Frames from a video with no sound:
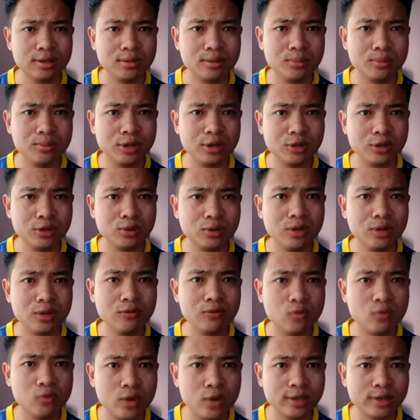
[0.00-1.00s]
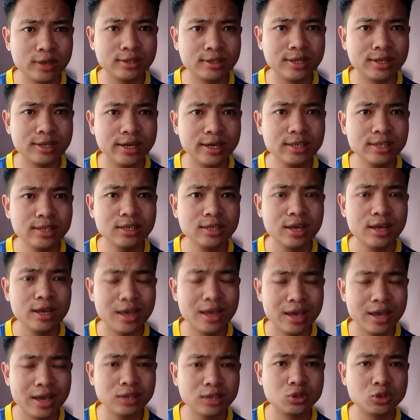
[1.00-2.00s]
Molecule of water, that is
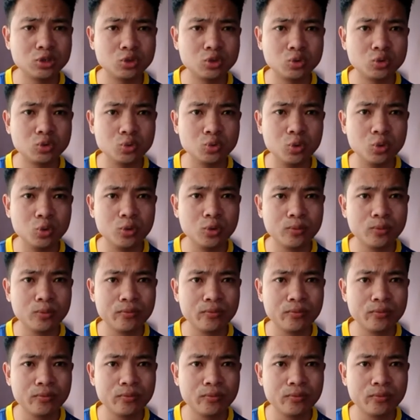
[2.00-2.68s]
H2O.